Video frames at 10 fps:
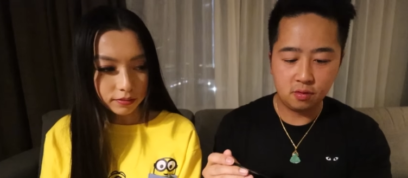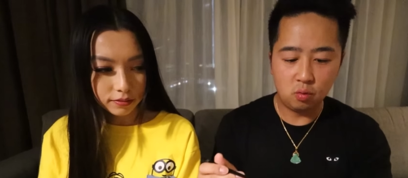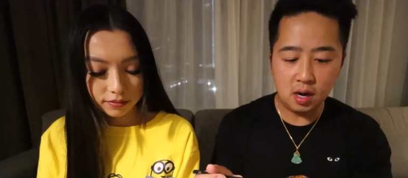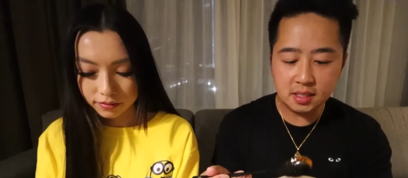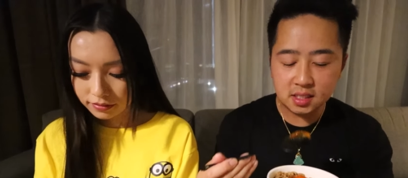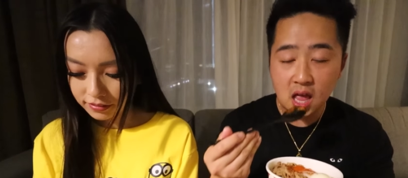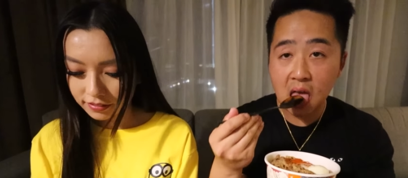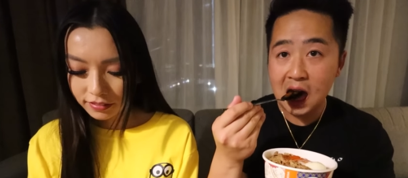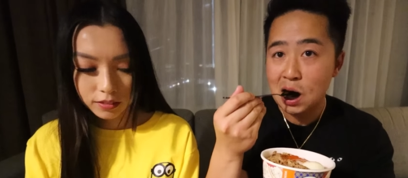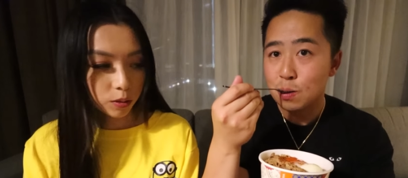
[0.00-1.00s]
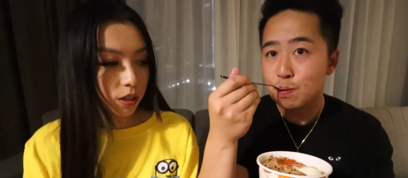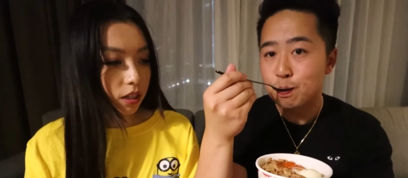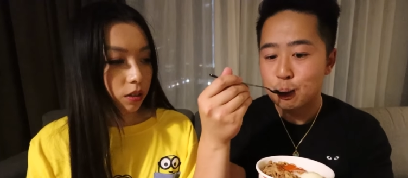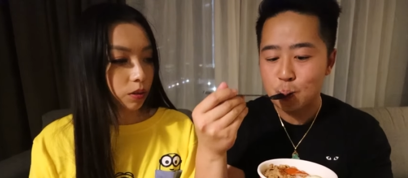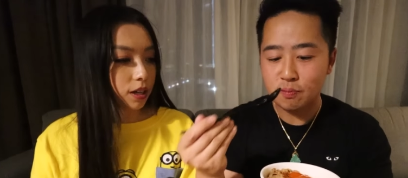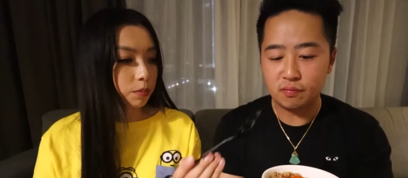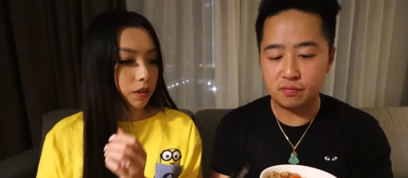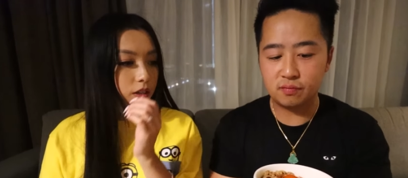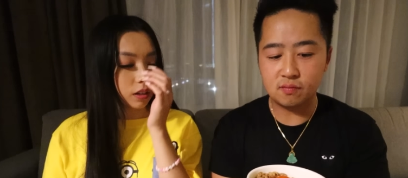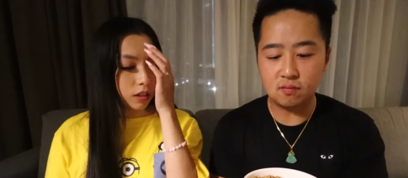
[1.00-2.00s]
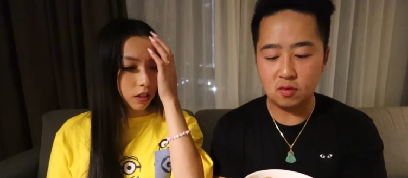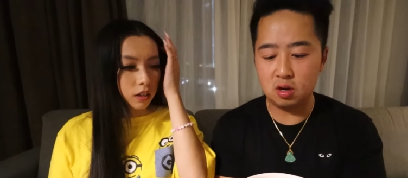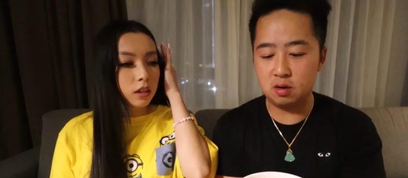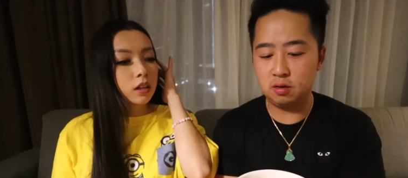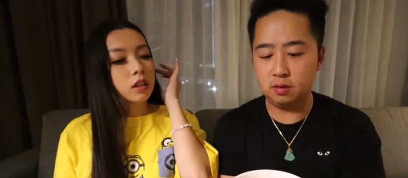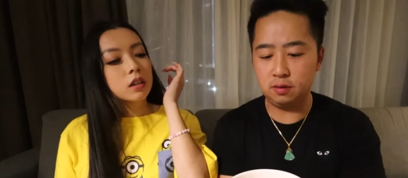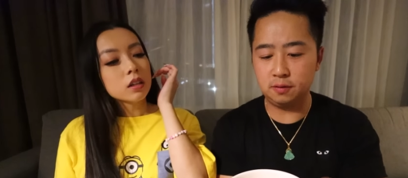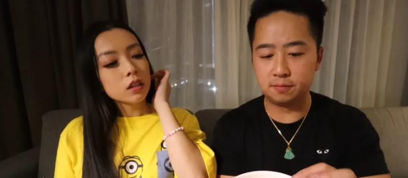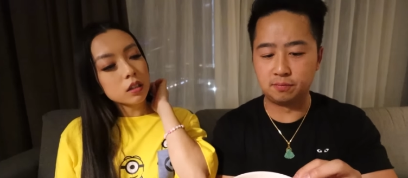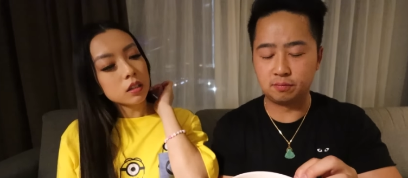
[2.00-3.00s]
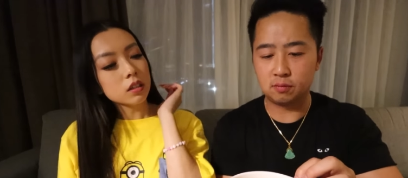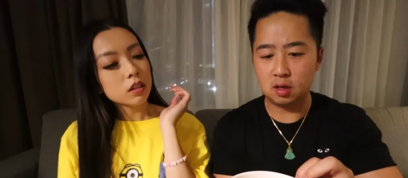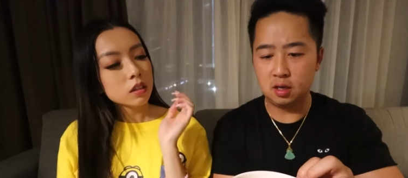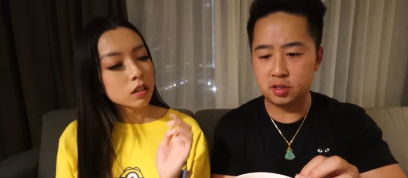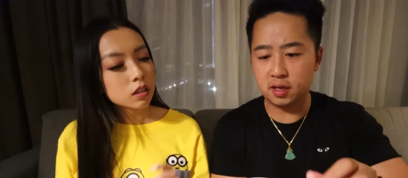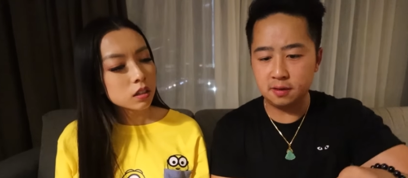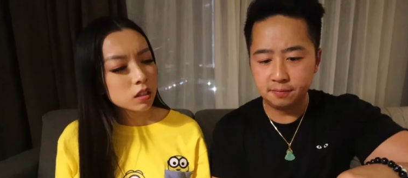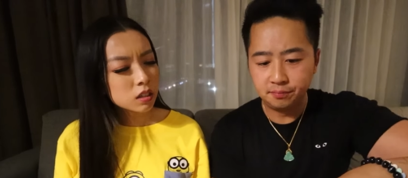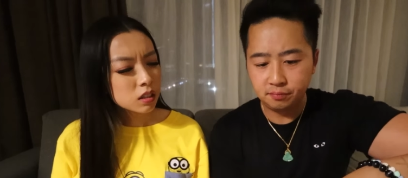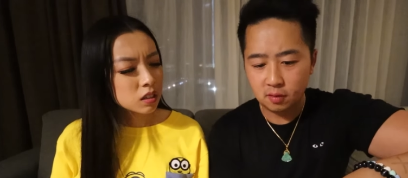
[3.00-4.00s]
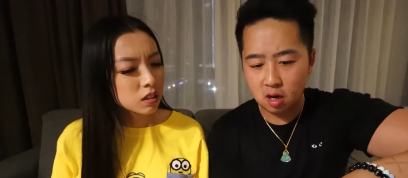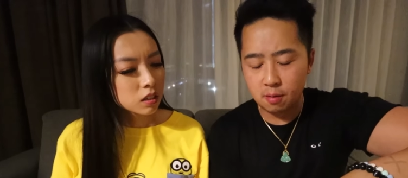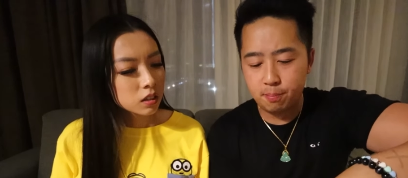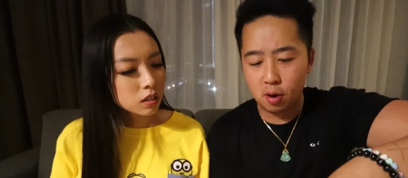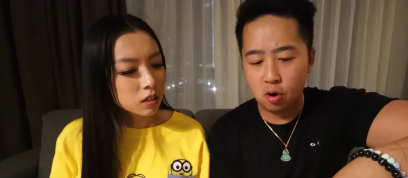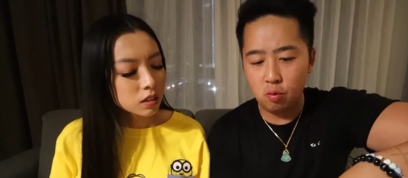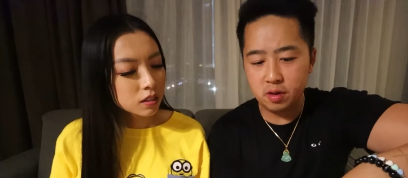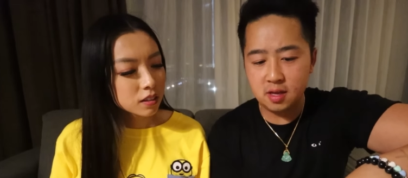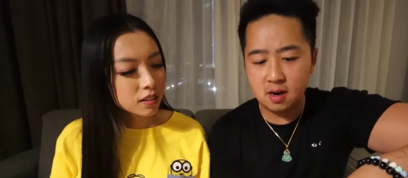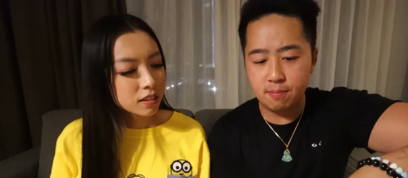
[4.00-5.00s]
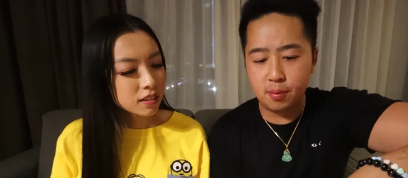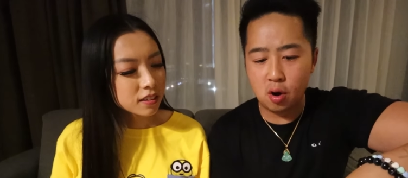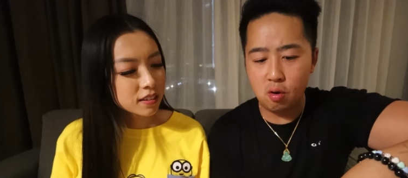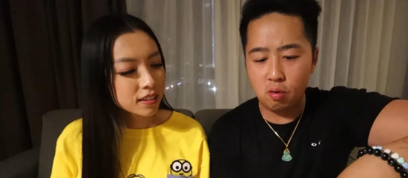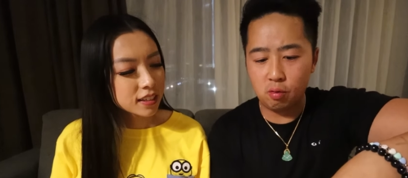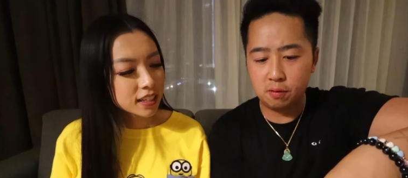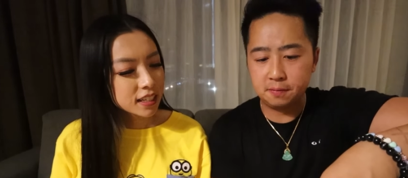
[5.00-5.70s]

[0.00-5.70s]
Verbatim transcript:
Speaker 1: what?
Speaker 2: What happened?
Speaker 1: Oh, it's like a bowl within a bowl.